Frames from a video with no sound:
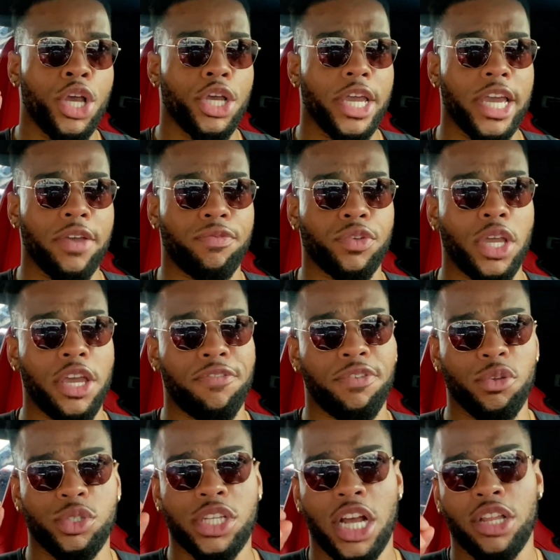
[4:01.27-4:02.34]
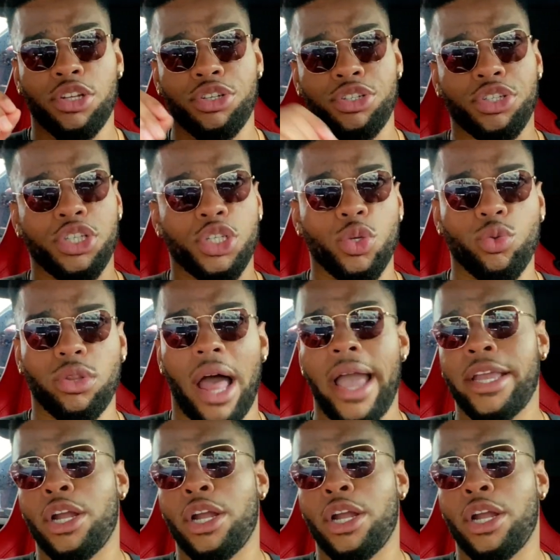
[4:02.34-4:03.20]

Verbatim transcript: if you tell her you like